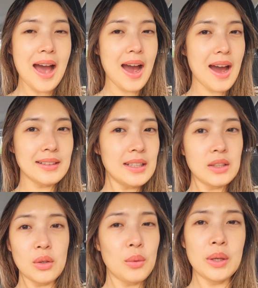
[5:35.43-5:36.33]
I
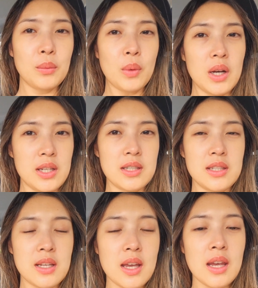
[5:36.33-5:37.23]
didn't know what it was.
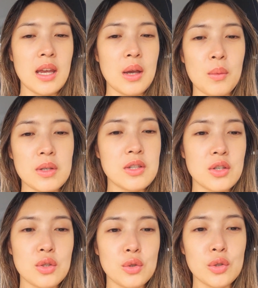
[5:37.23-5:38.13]
It was
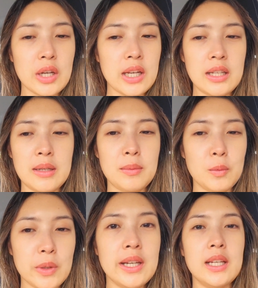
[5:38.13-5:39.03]
just really,
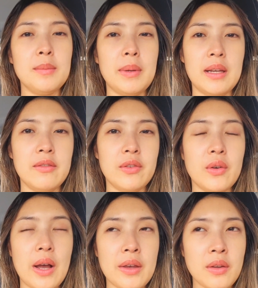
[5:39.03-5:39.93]
really painful.
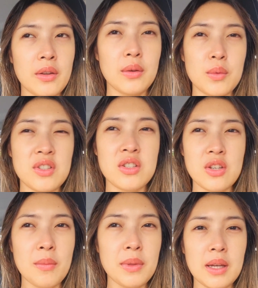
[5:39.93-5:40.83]
I thought there was
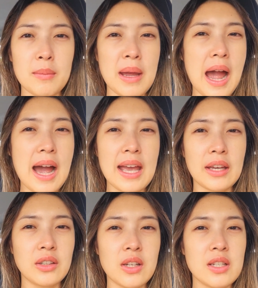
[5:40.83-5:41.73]
something in my eye I
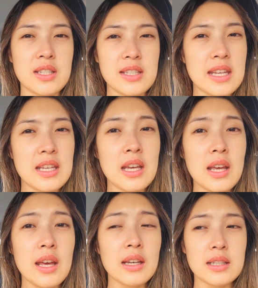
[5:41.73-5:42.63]
couldn't see,
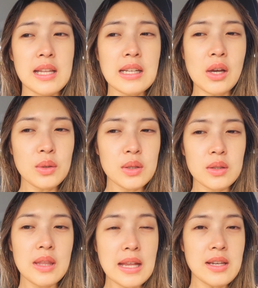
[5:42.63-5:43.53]
because
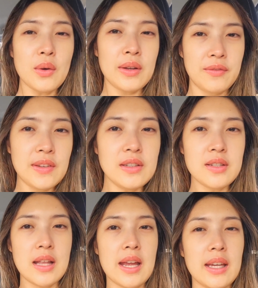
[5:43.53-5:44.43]
that's how it feels
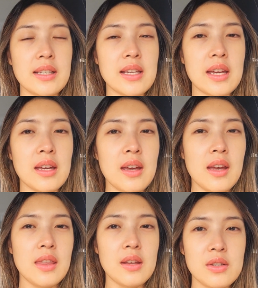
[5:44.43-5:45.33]
like. It's like
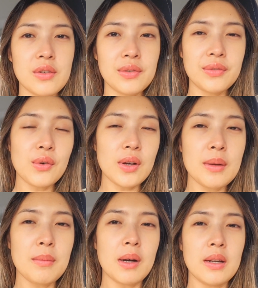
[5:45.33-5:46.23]
there's a
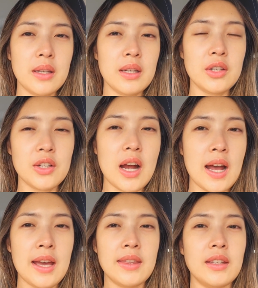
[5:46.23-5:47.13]
foreign body in your
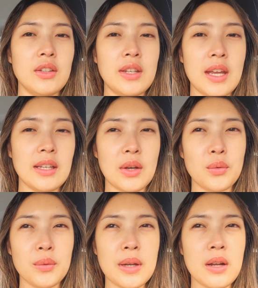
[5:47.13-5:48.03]
eye that you can't get
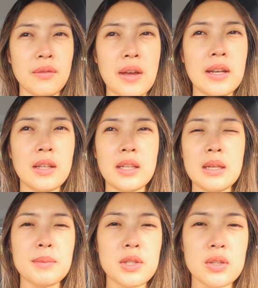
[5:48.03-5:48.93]
rid of, and it
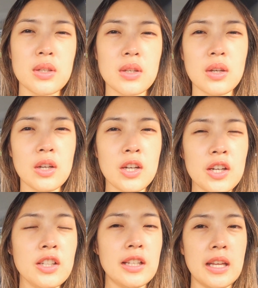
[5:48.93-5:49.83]
keeps
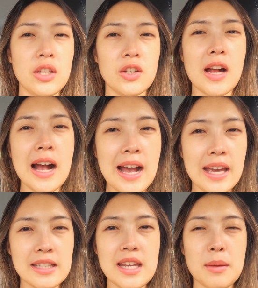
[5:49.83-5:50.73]
hurting your eye.
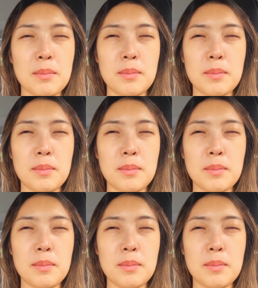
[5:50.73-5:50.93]
It's like